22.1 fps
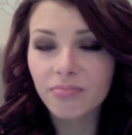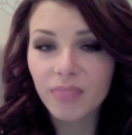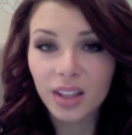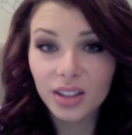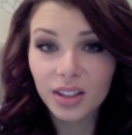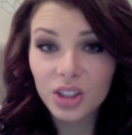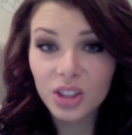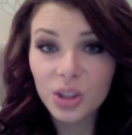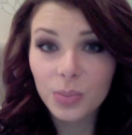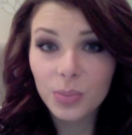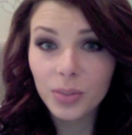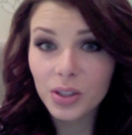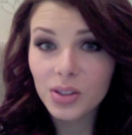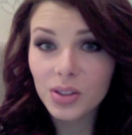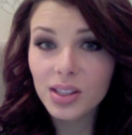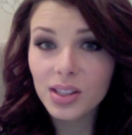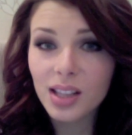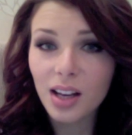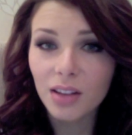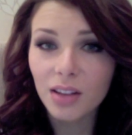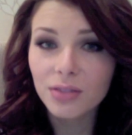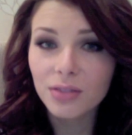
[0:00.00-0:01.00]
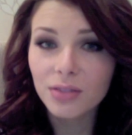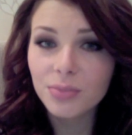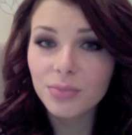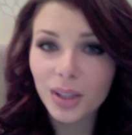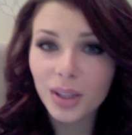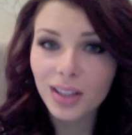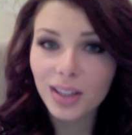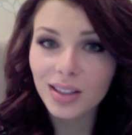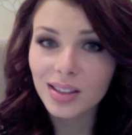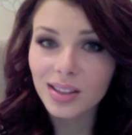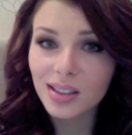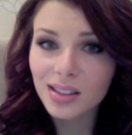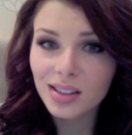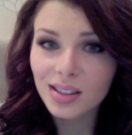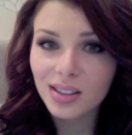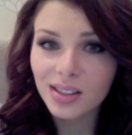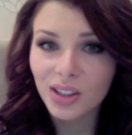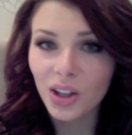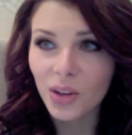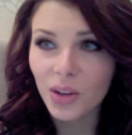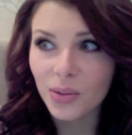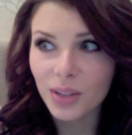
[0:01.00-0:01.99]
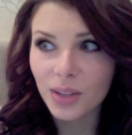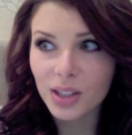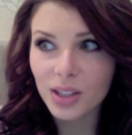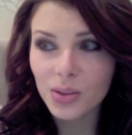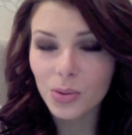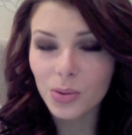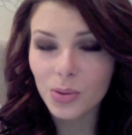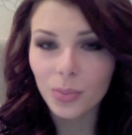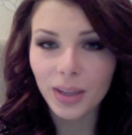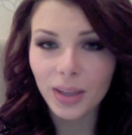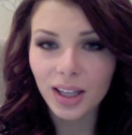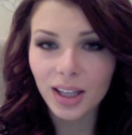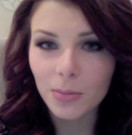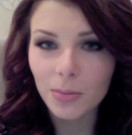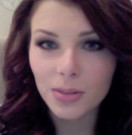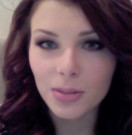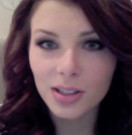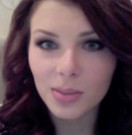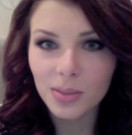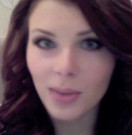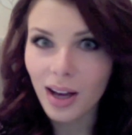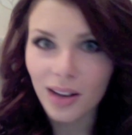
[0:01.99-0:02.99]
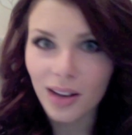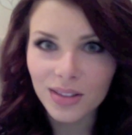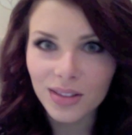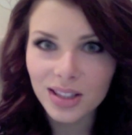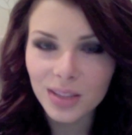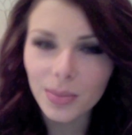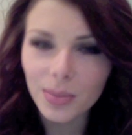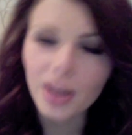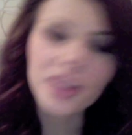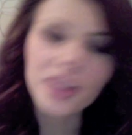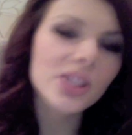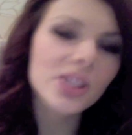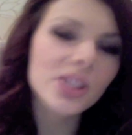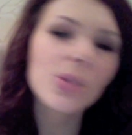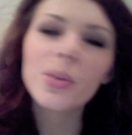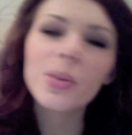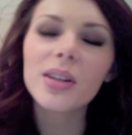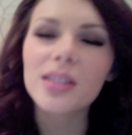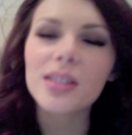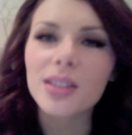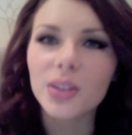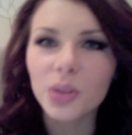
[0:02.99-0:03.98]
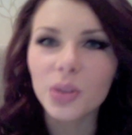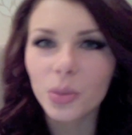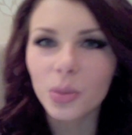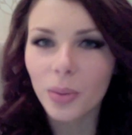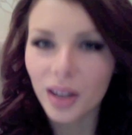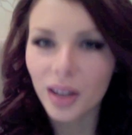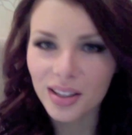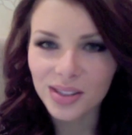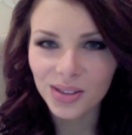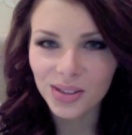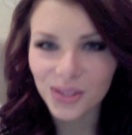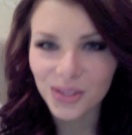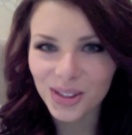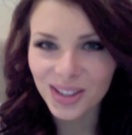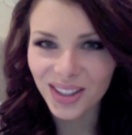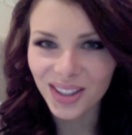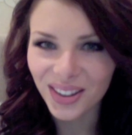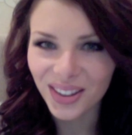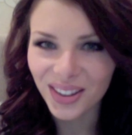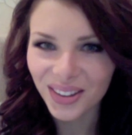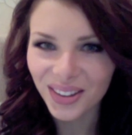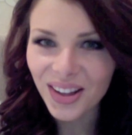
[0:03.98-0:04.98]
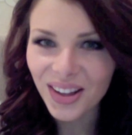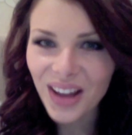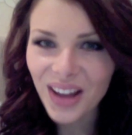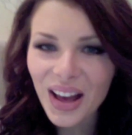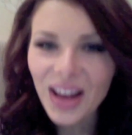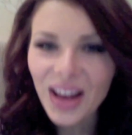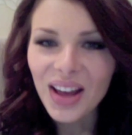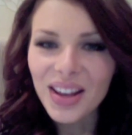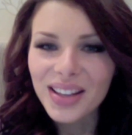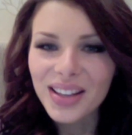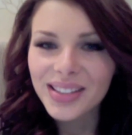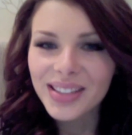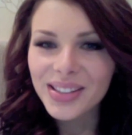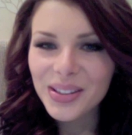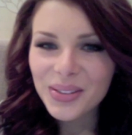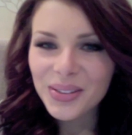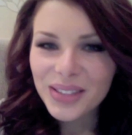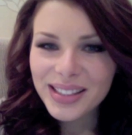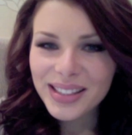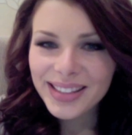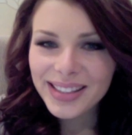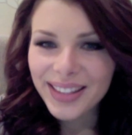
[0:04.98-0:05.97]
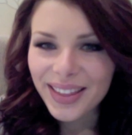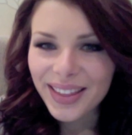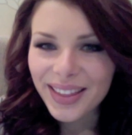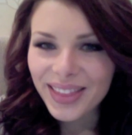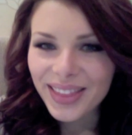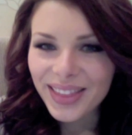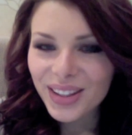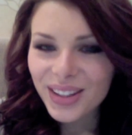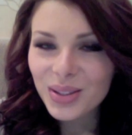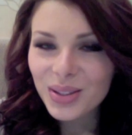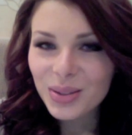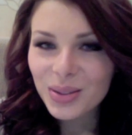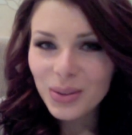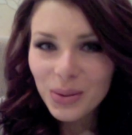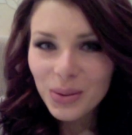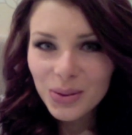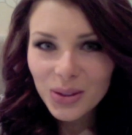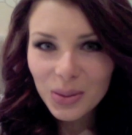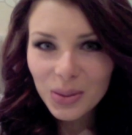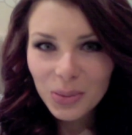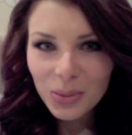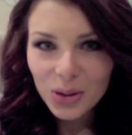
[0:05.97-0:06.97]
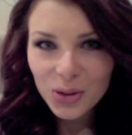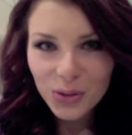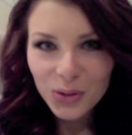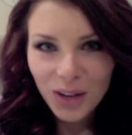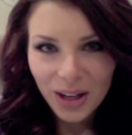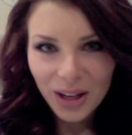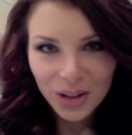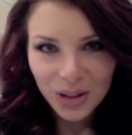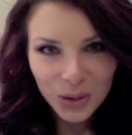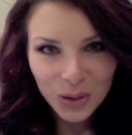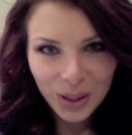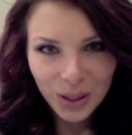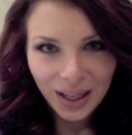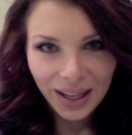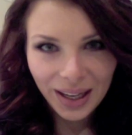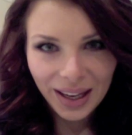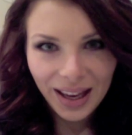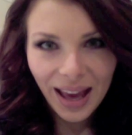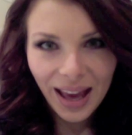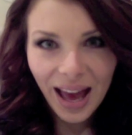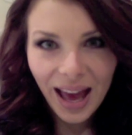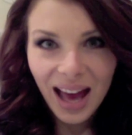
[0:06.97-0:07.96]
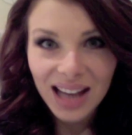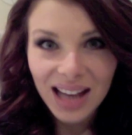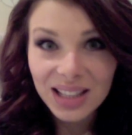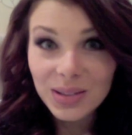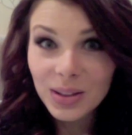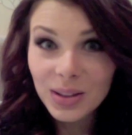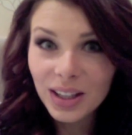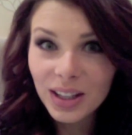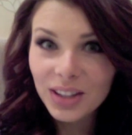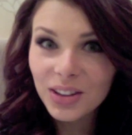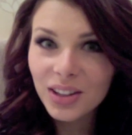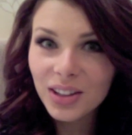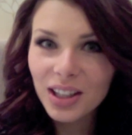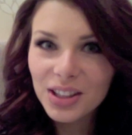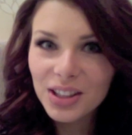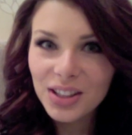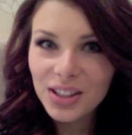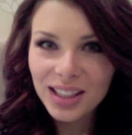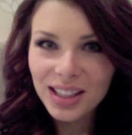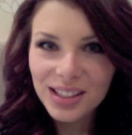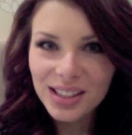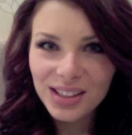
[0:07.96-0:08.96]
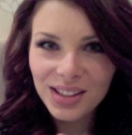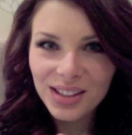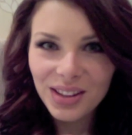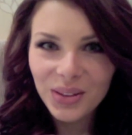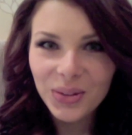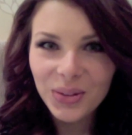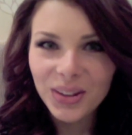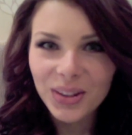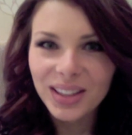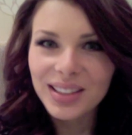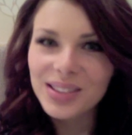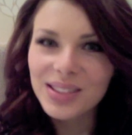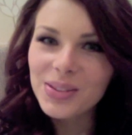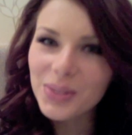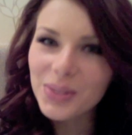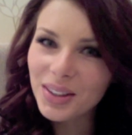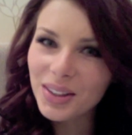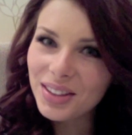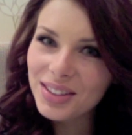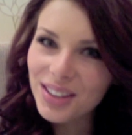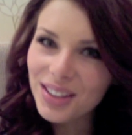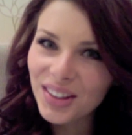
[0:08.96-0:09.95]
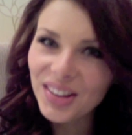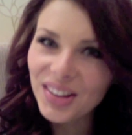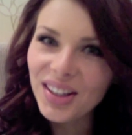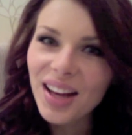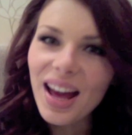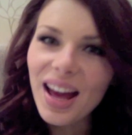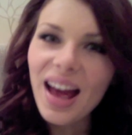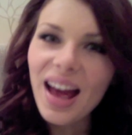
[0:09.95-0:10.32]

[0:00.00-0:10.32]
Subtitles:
just be yourself, because, you know, that's what makeup is about. It's about expressing your personal style. So once again, thank you so much for entering, and congratulations to the winners, well done.